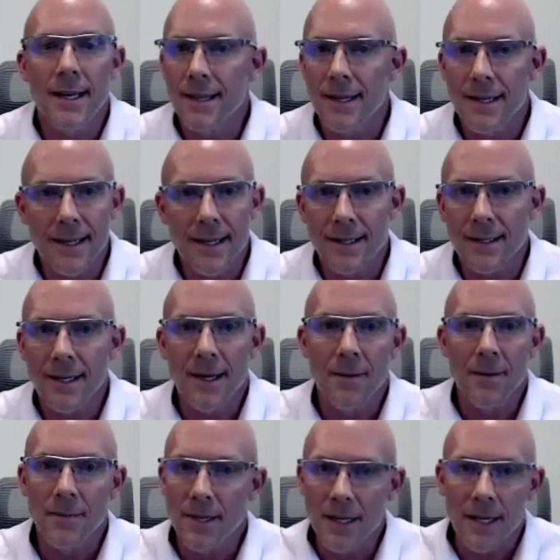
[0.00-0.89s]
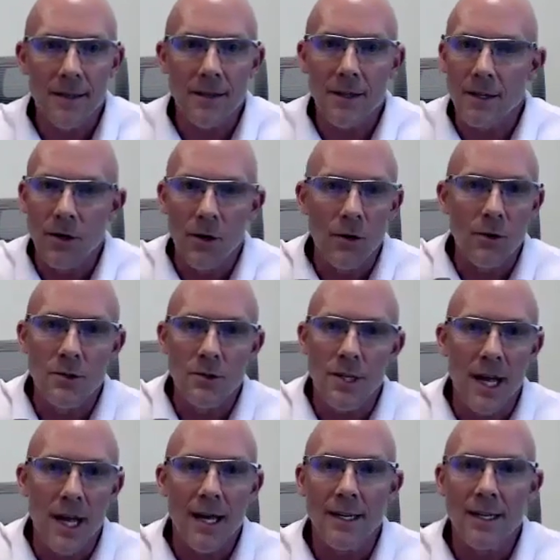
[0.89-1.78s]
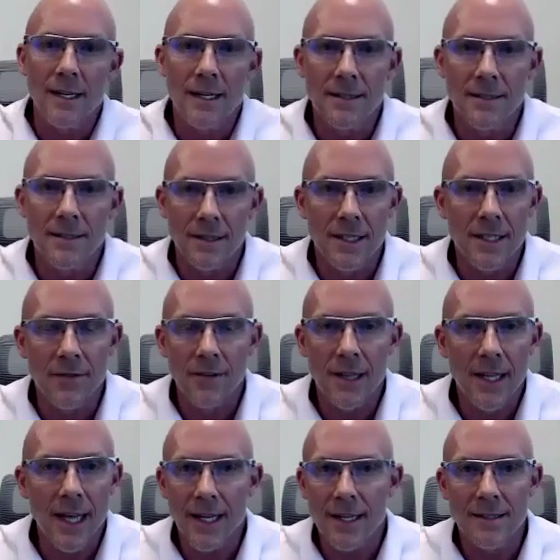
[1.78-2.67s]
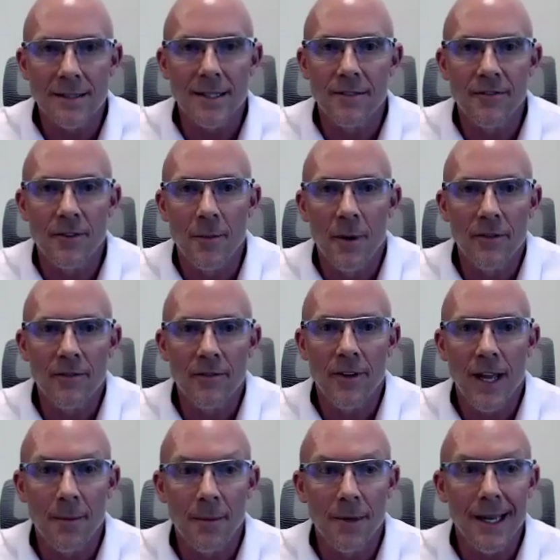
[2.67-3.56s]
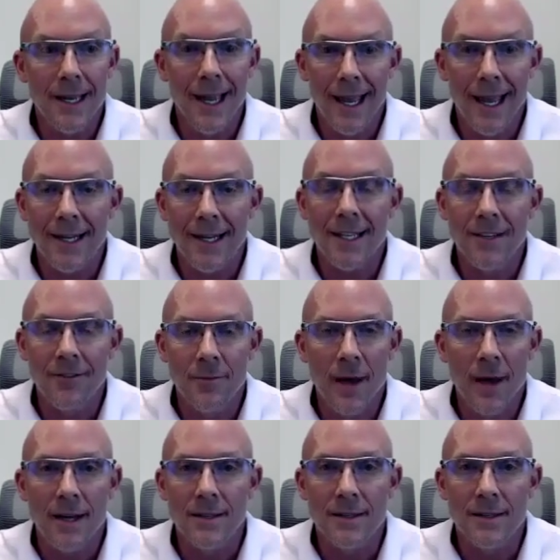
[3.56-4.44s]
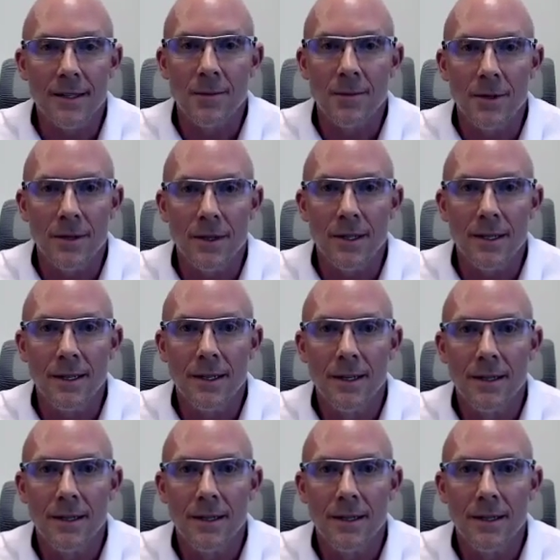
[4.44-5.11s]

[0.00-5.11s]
and the income to hit the goals that I need to leave a legacy for my family and give back to the community.